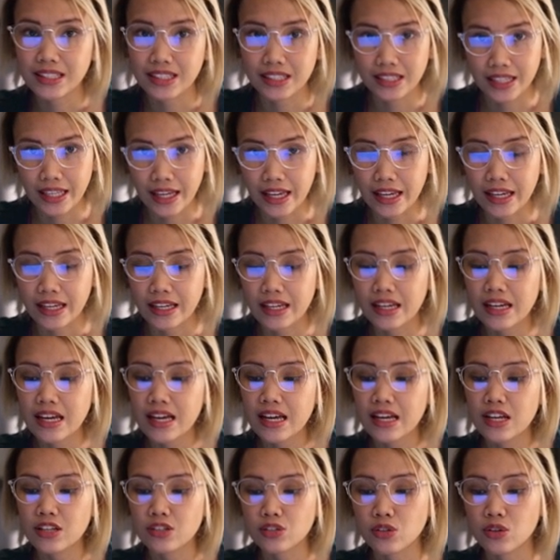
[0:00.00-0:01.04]
the day.
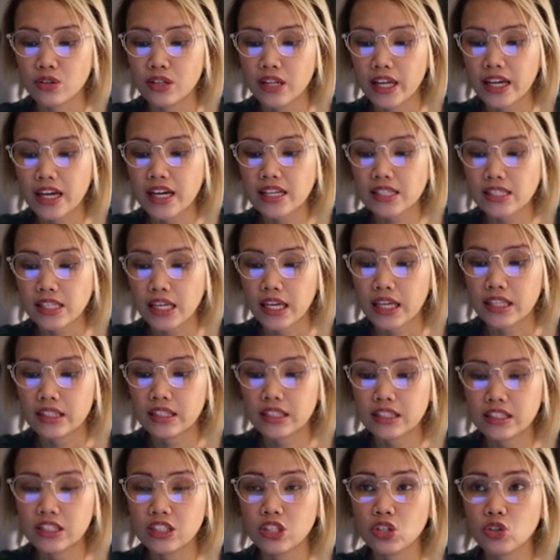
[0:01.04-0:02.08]
So, like I said,
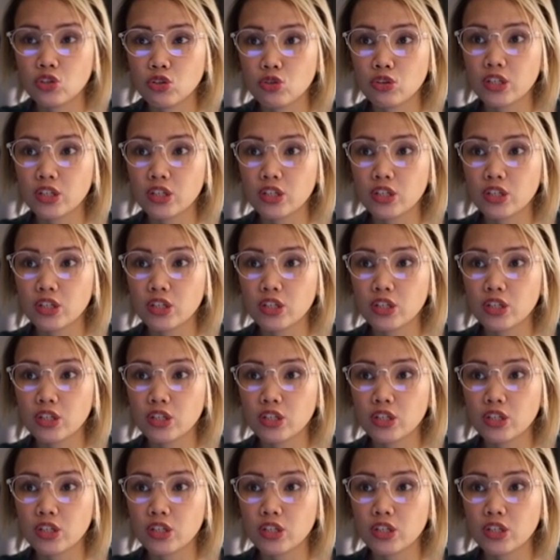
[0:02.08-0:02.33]
hindi ko